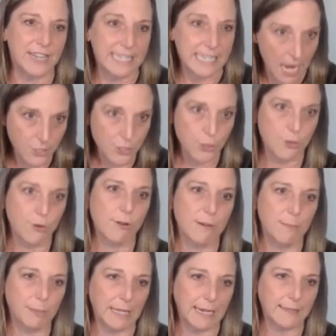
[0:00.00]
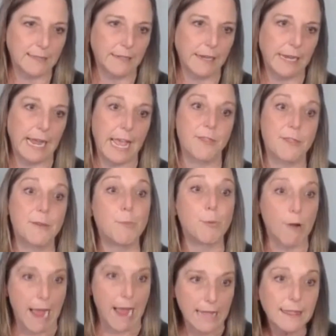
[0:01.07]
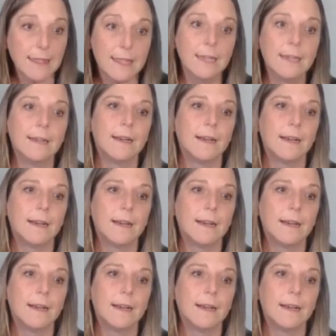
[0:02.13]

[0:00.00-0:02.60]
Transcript: you know the technical complexity and the breadth